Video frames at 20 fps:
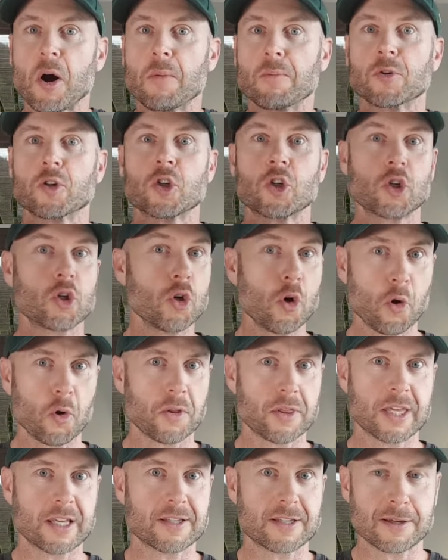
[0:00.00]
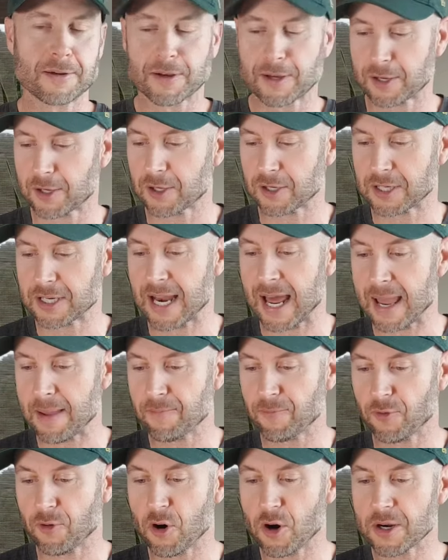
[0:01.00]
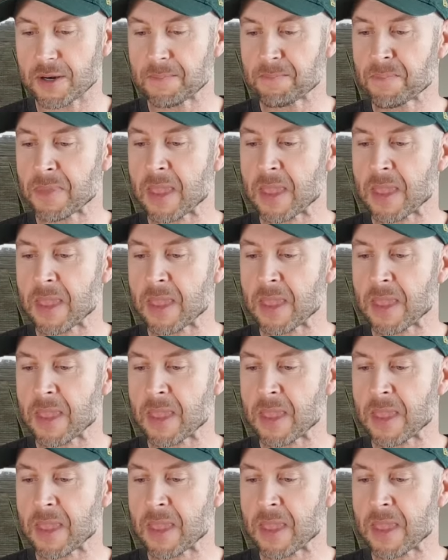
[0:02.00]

I'm sure there's a good name for it,